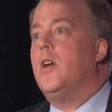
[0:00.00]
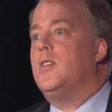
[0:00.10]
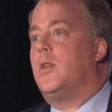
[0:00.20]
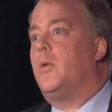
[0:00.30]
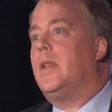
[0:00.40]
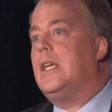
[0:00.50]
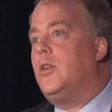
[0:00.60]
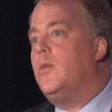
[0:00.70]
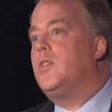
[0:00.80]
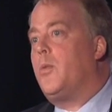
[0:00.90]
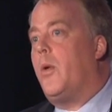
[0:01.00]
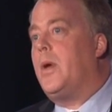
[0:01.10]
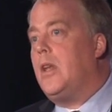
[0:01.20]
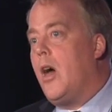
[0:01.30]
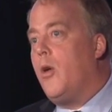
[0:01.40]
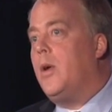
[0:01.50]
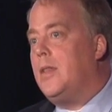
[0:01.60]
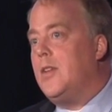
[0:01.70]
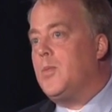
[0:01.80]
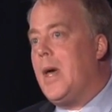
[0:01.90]
So to really use what we know in
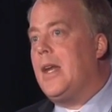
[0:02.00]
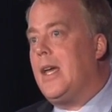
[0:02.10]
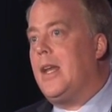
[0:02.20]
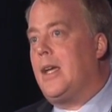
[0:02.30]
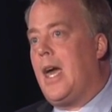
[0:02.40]
these metadata